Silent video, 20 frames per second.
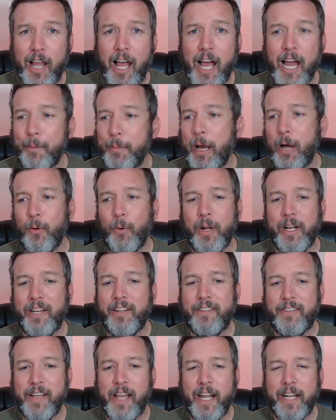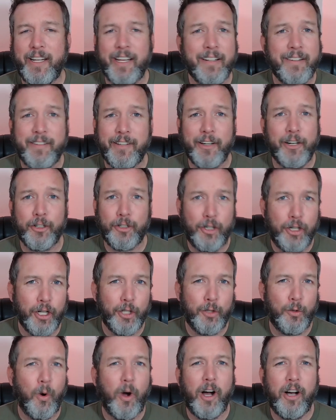lie about what he said considered
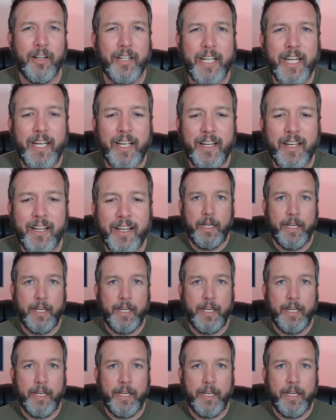good quality?